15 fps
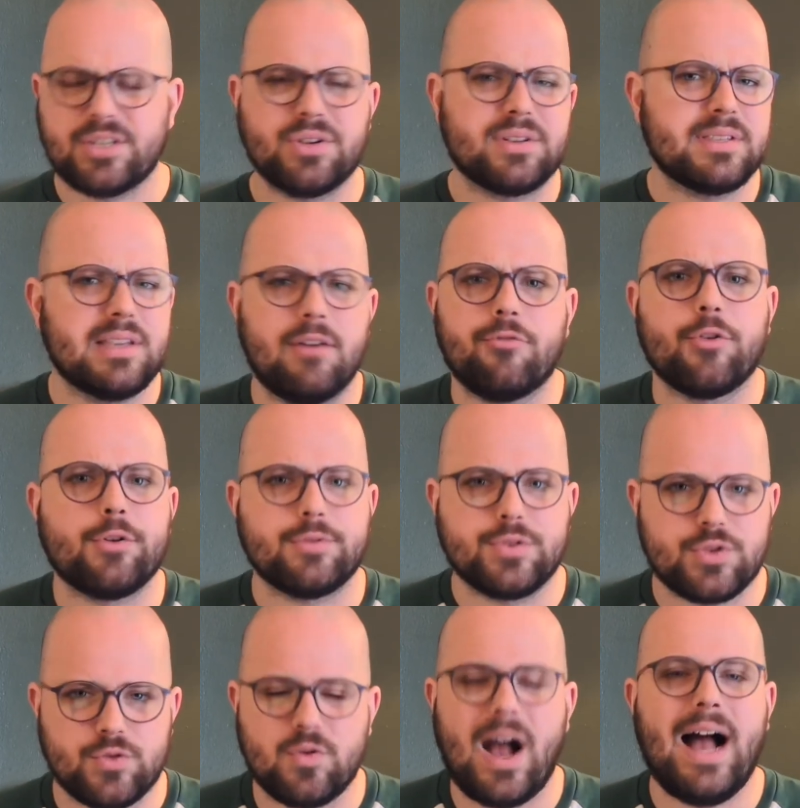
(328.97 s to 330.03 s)
took several
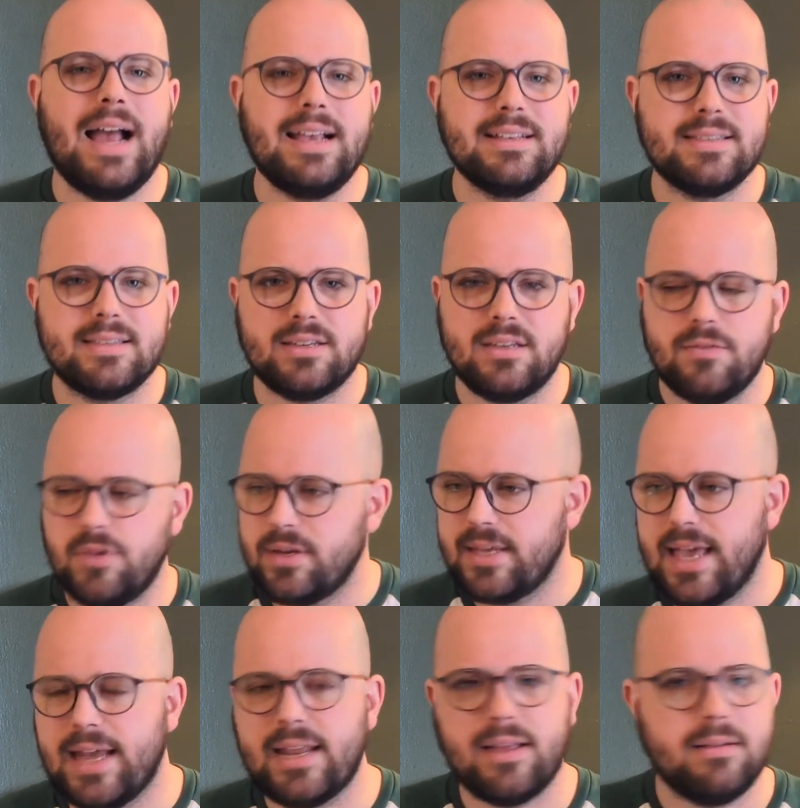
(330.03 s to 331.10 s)
tries to even
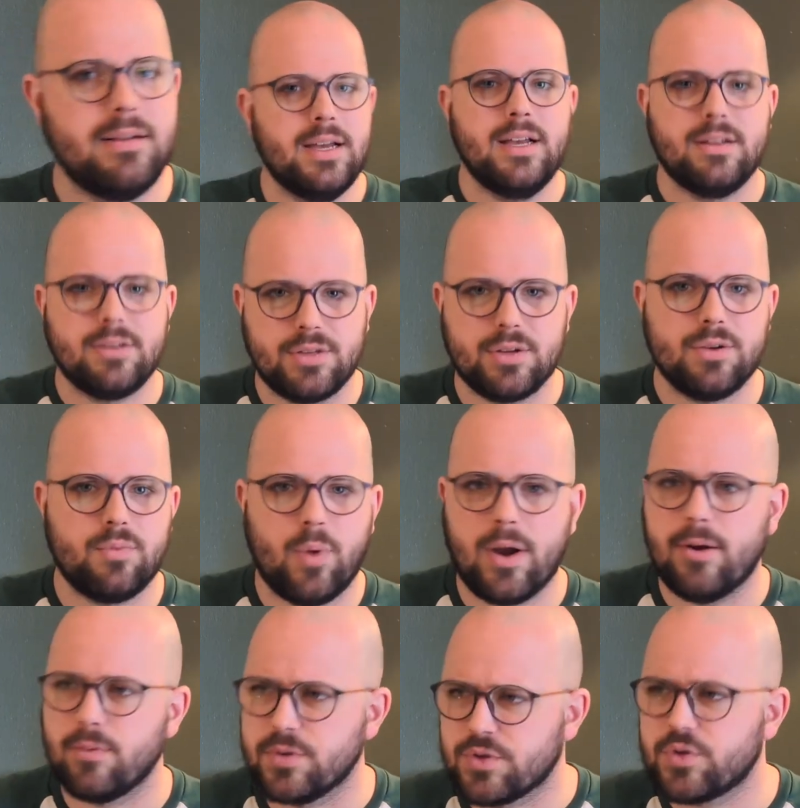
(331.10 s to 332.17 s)
get it to where
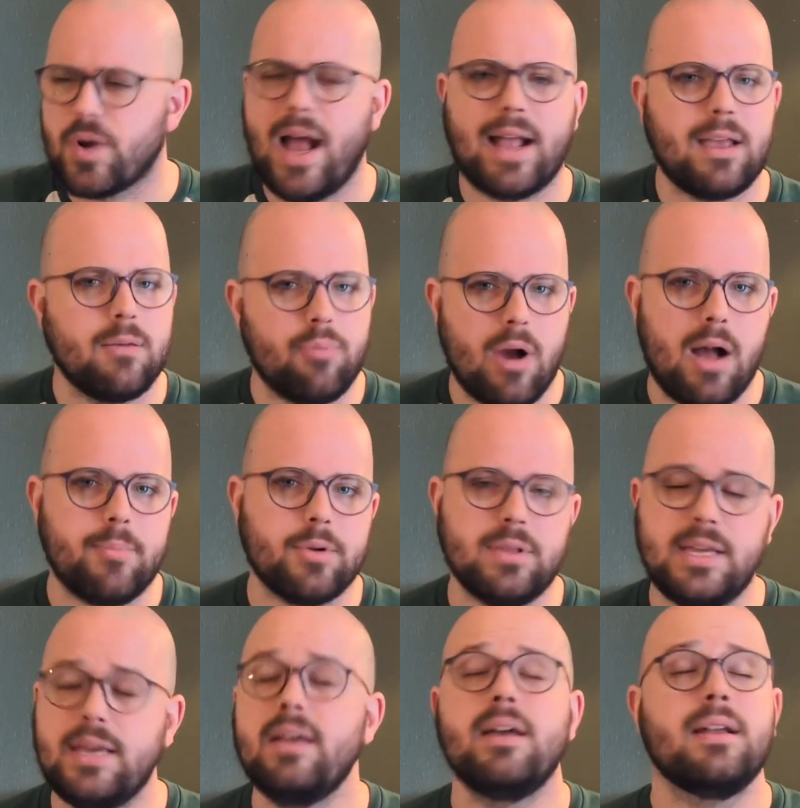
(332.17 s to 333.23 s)
it was tracking
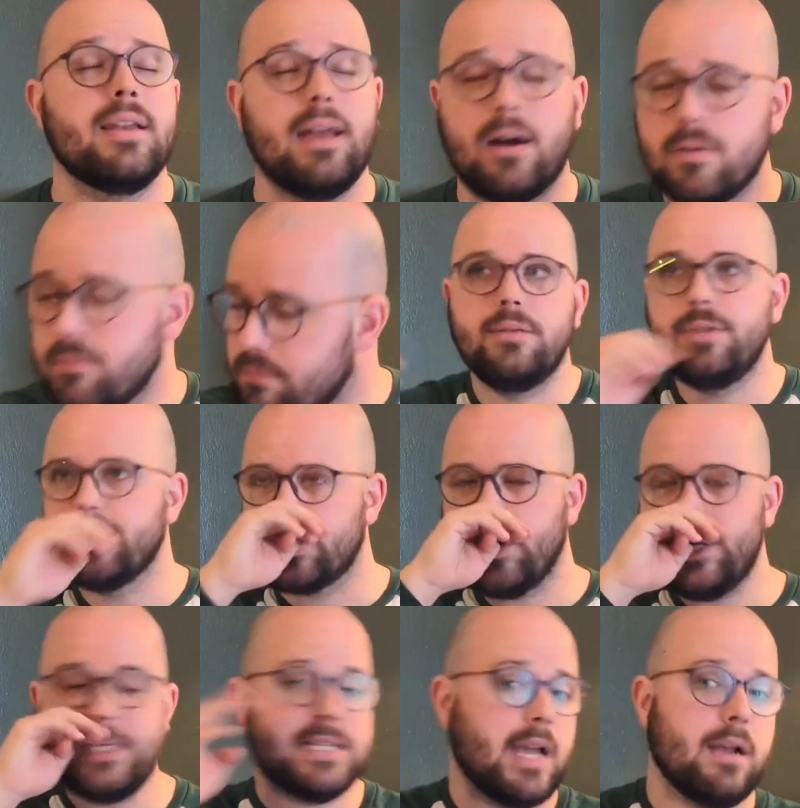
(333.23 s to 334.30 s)
properly. Now, this
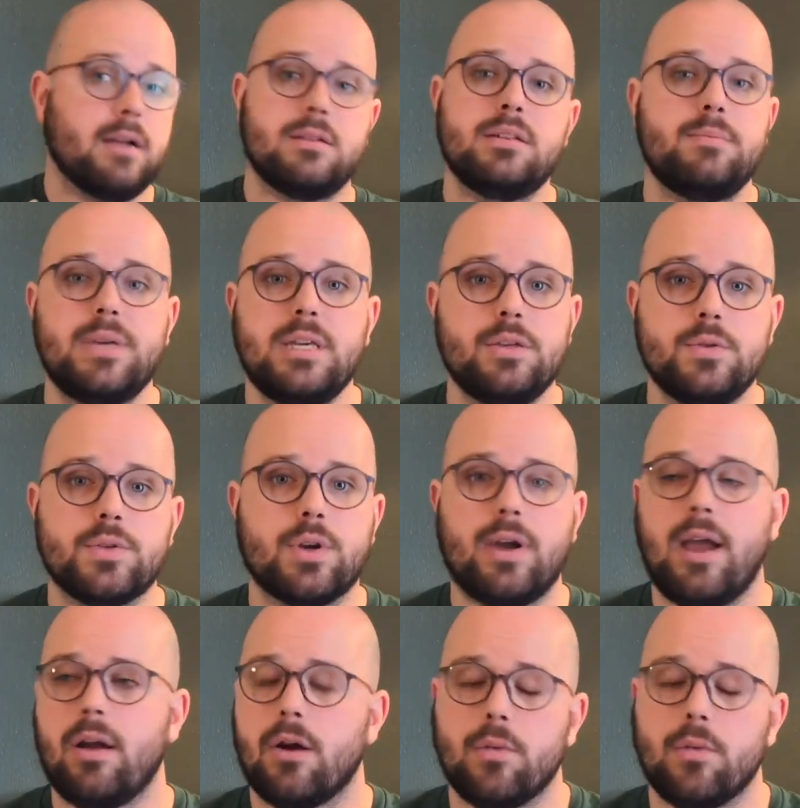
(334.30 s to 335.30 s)
could entirely be user error.